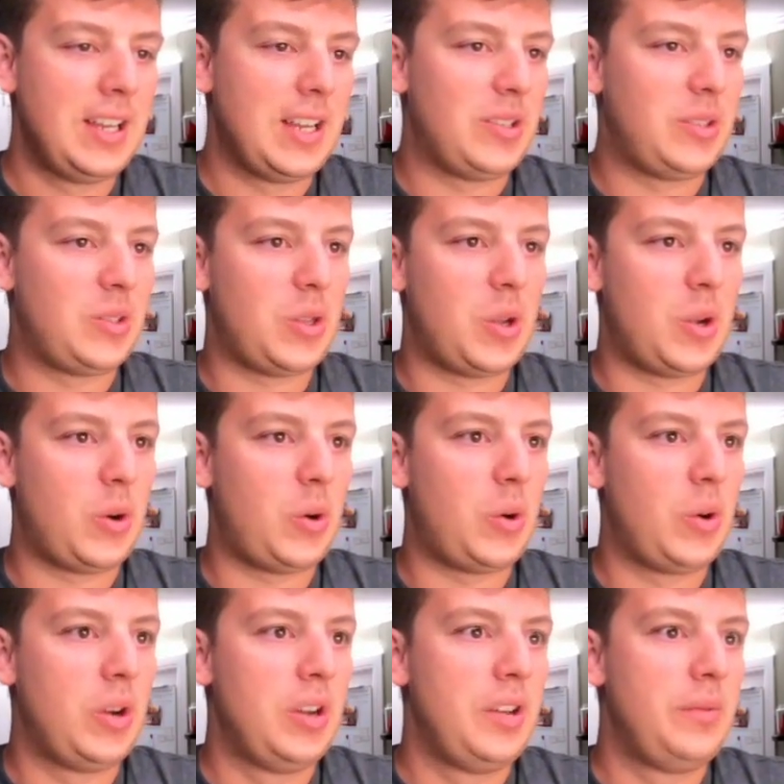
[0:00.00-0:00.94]
And
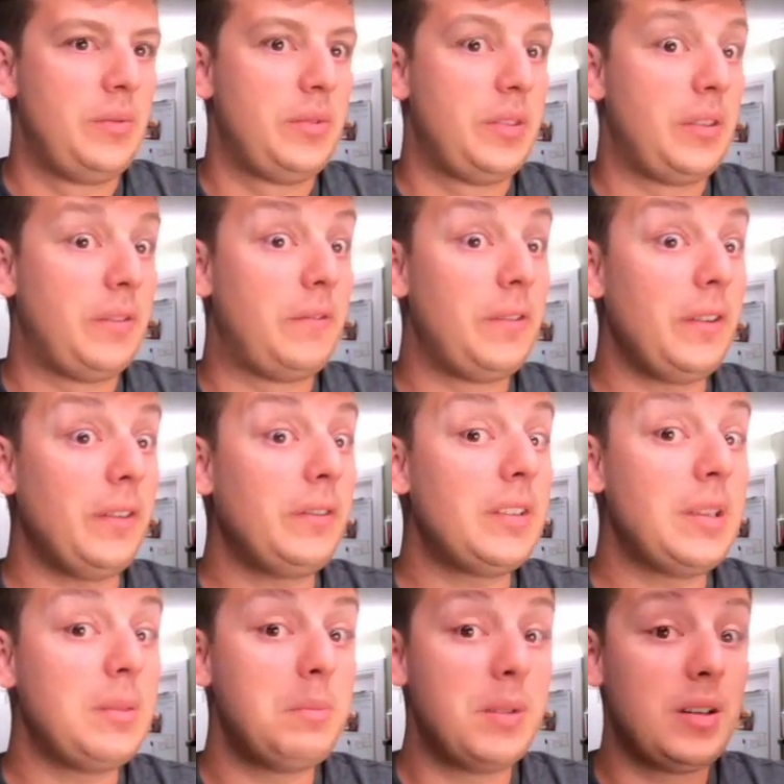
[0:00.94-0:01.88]
so the
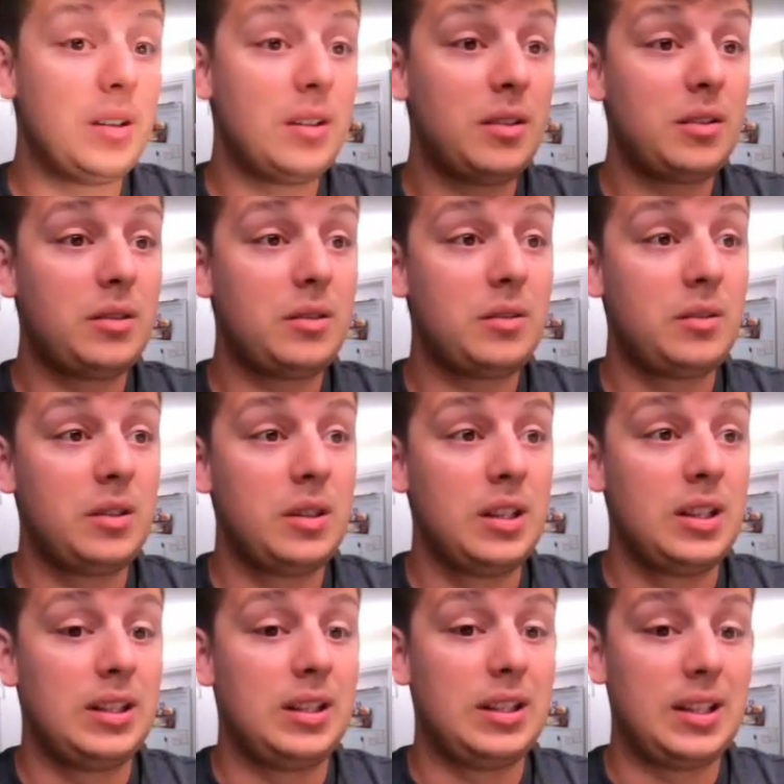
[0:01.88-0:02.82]
50 mil
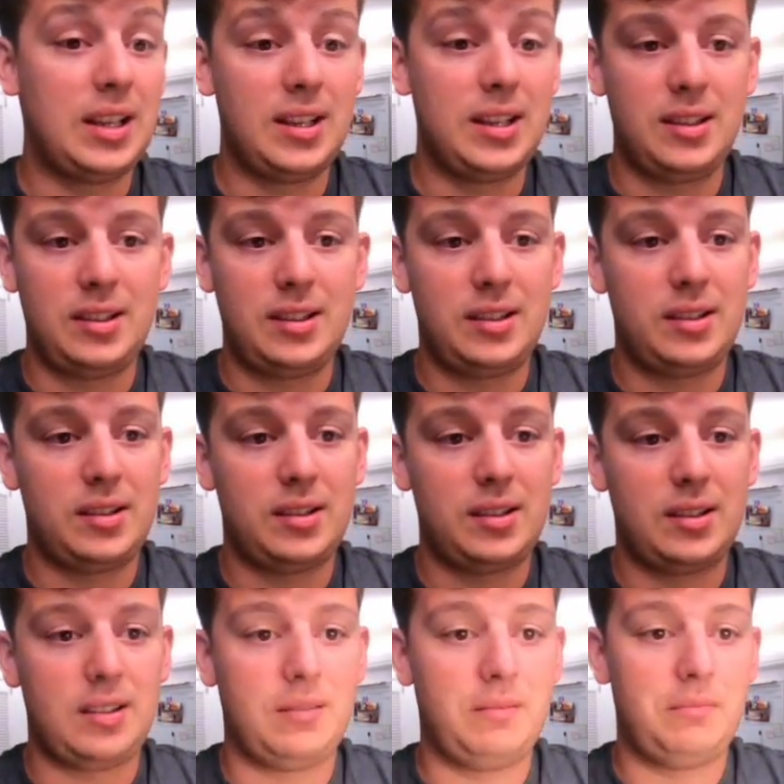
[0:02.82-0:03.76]

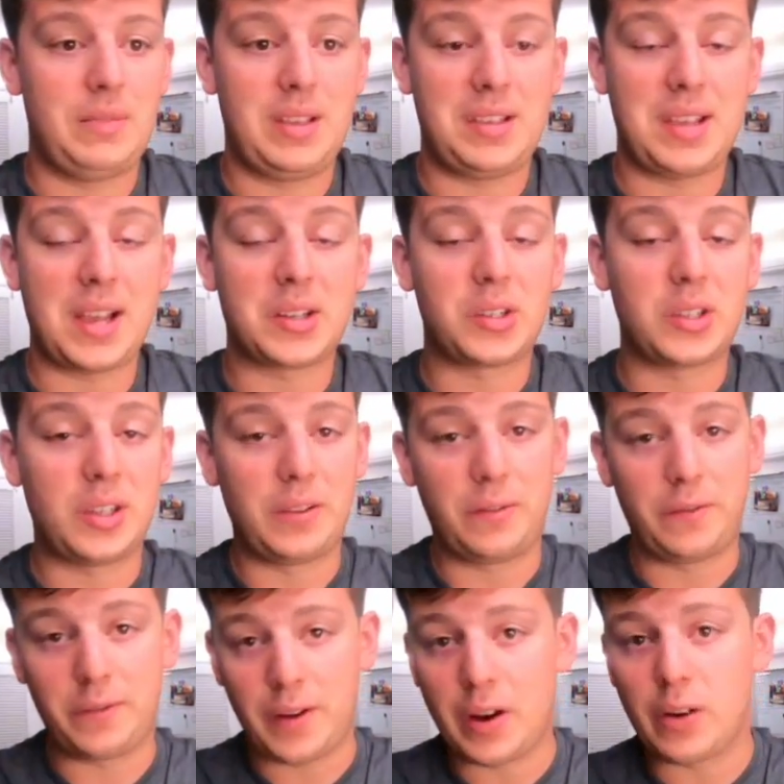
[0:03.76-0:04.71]
lens is actually
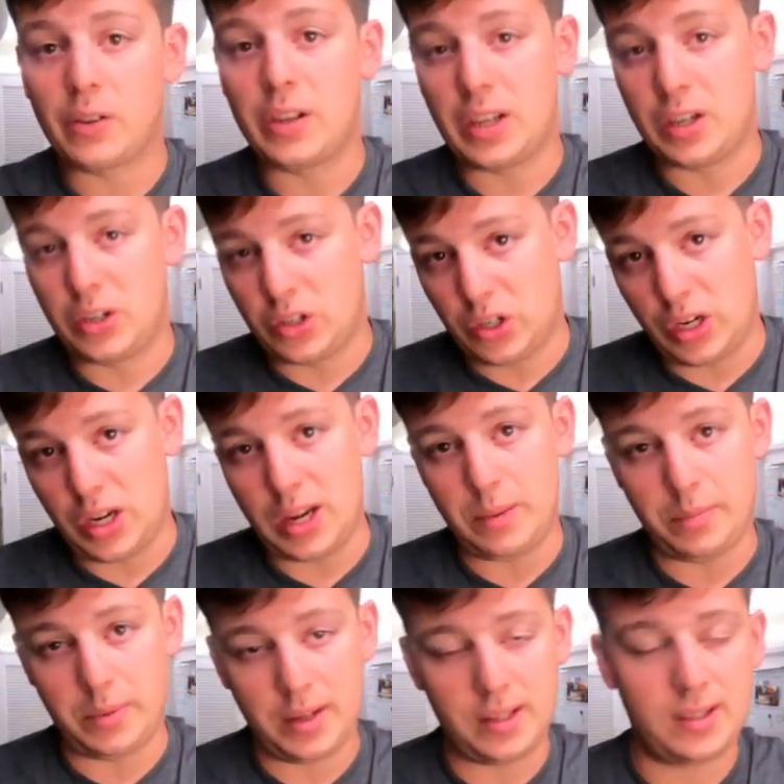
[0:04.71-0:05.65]
fairly
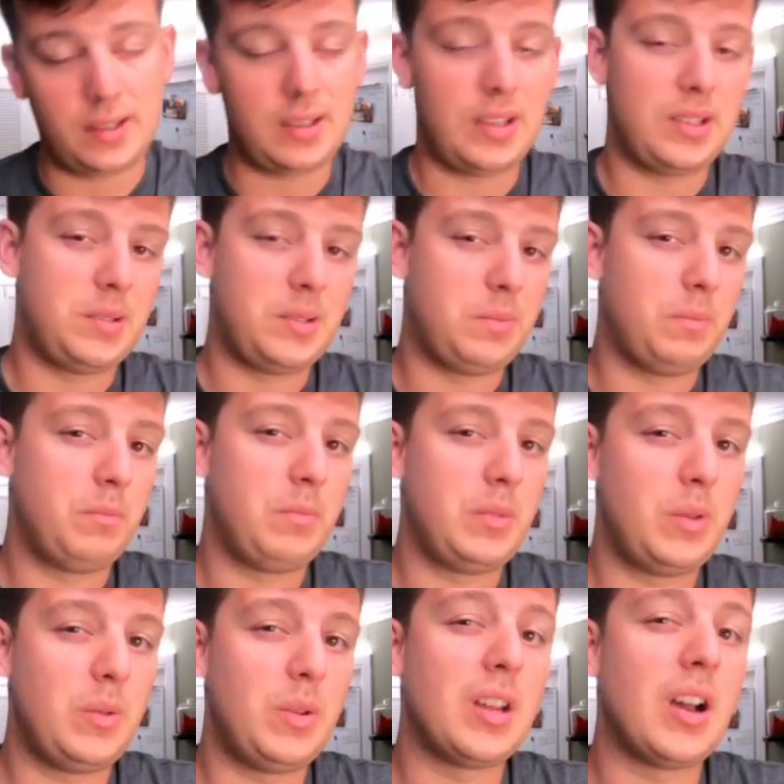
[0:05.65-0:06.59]
cheap. It's it's
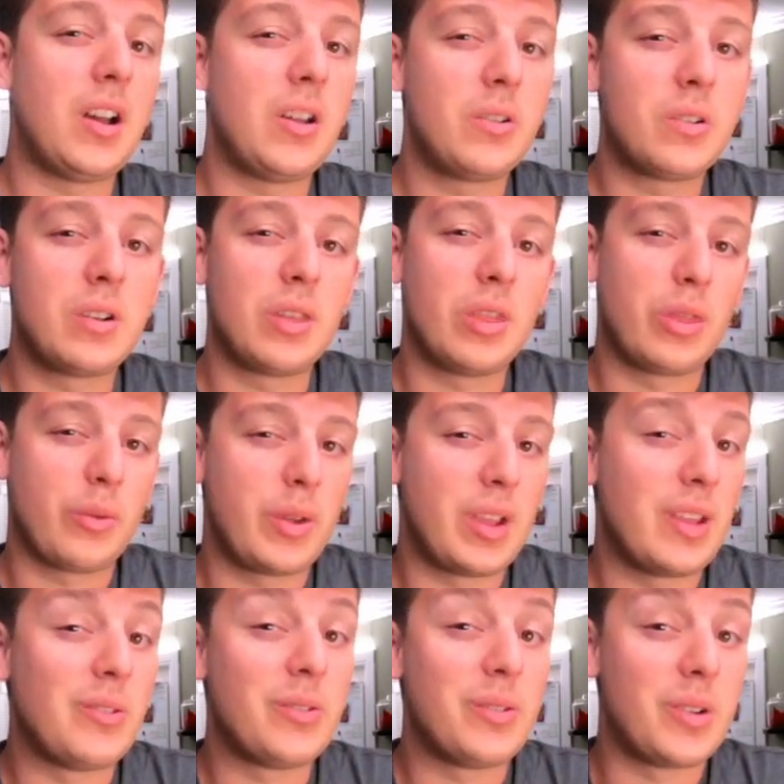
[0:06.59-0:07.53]
between 100 and
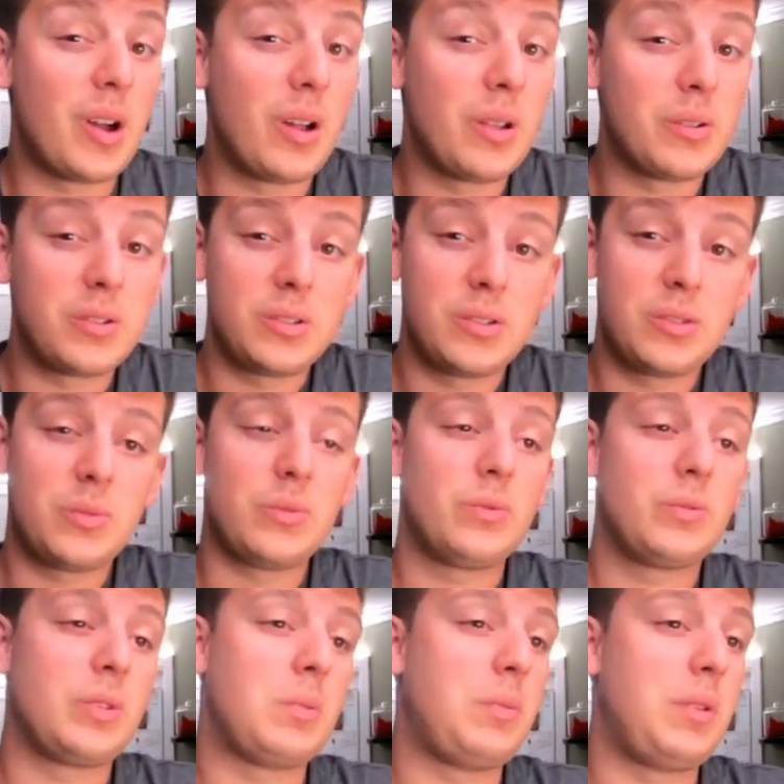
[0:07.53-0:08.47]
300 dollars
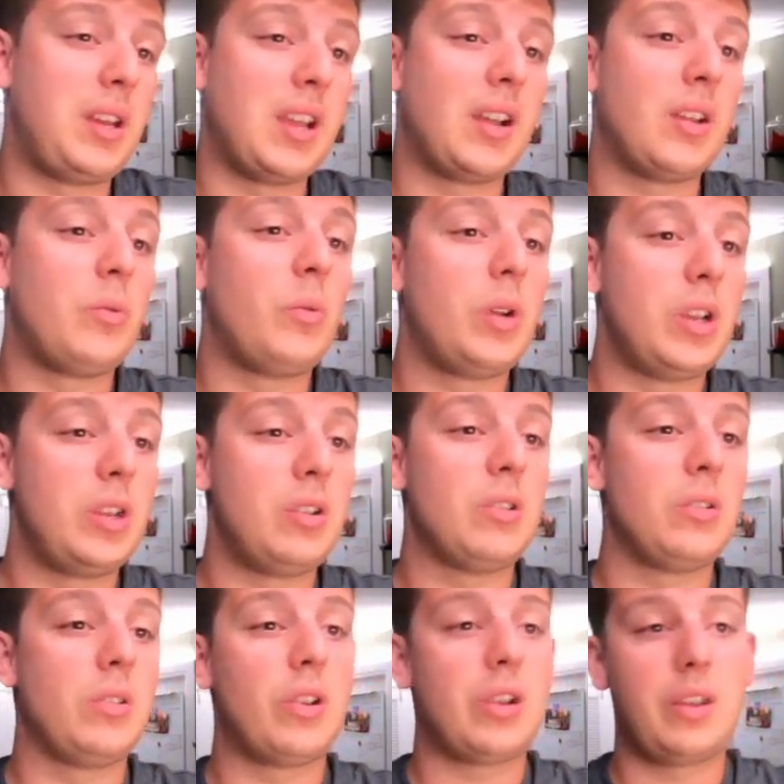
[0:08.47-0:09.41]
depending on what
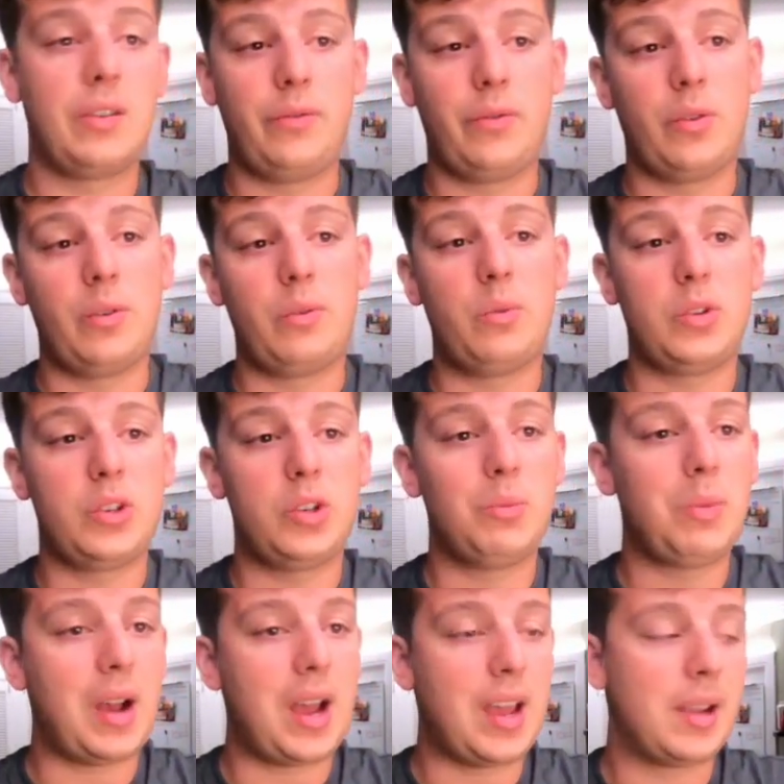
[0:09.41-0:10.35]
you're looking for and what
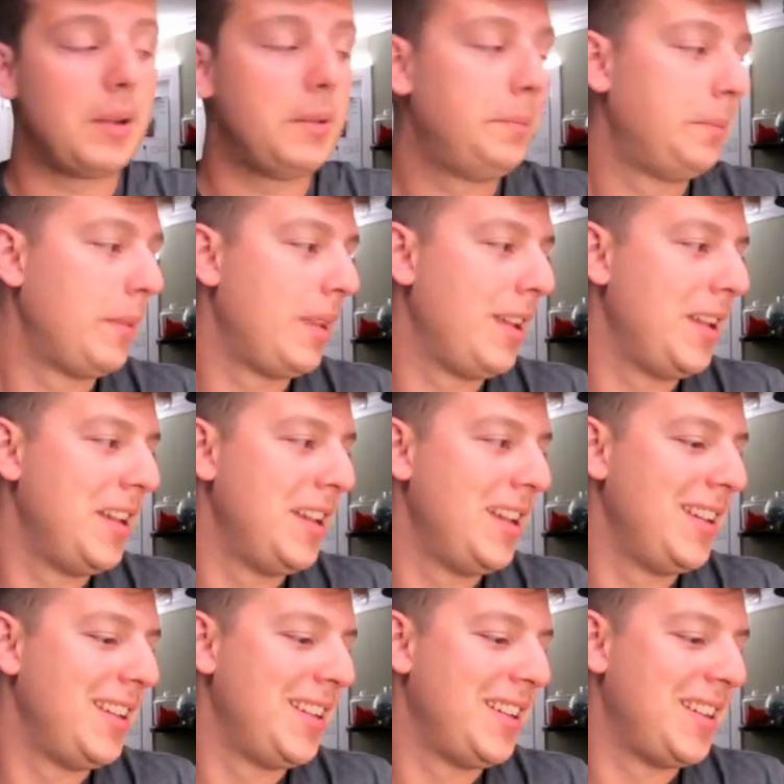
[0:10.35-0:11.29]
you're buying
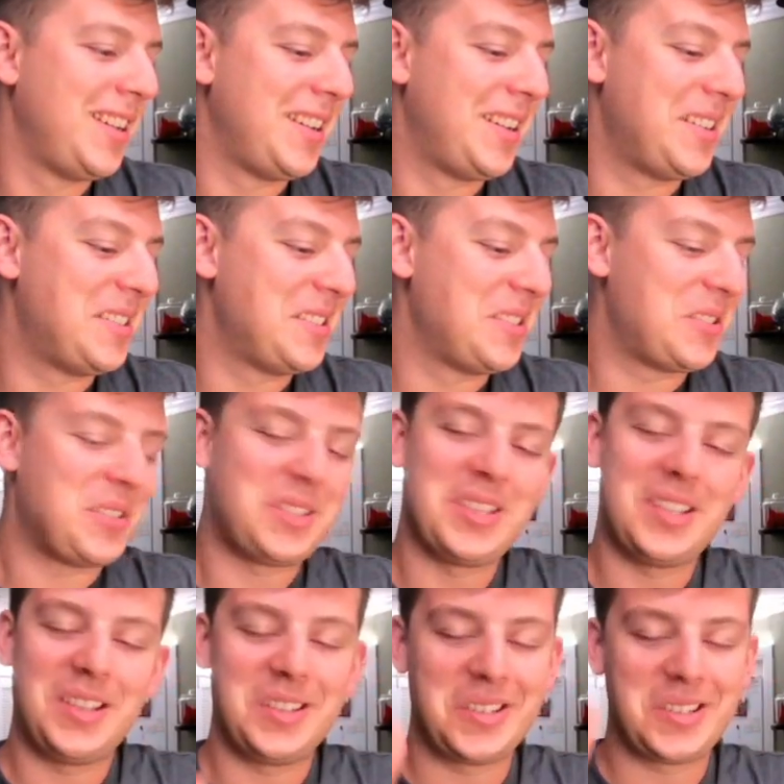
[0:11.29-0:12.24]

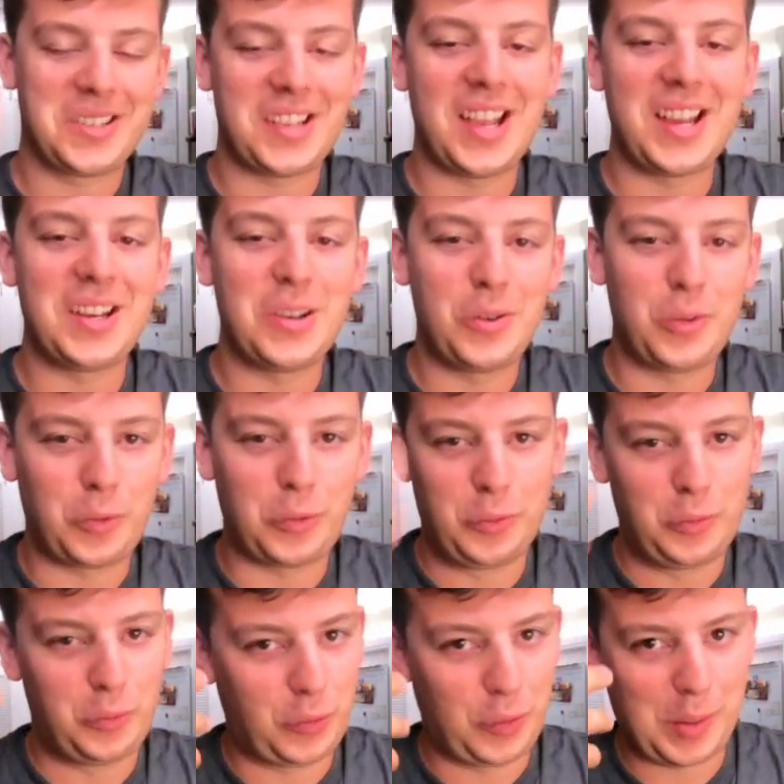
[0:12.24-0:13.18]
just a little side note
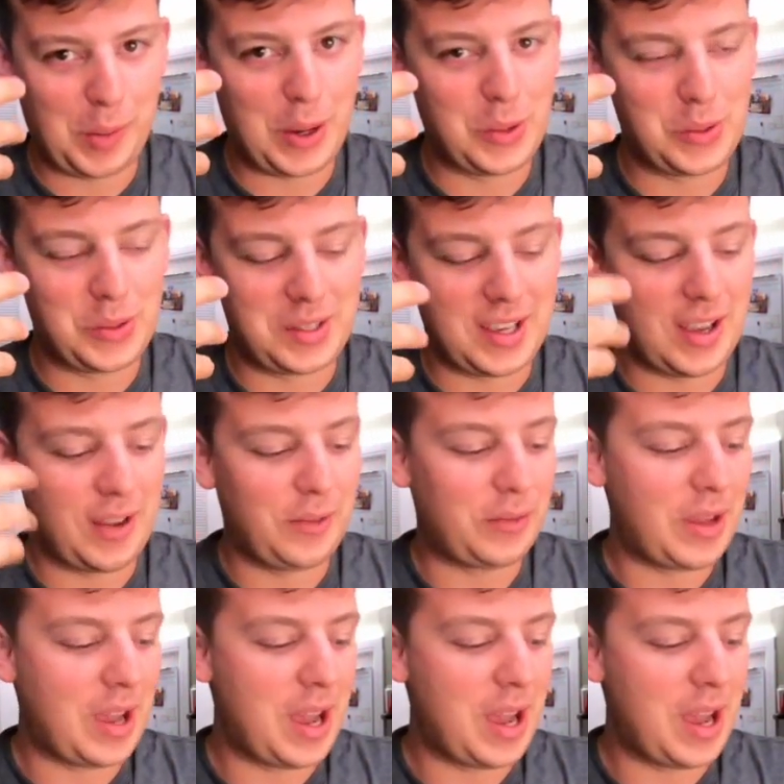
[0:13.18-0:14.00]
for my own self.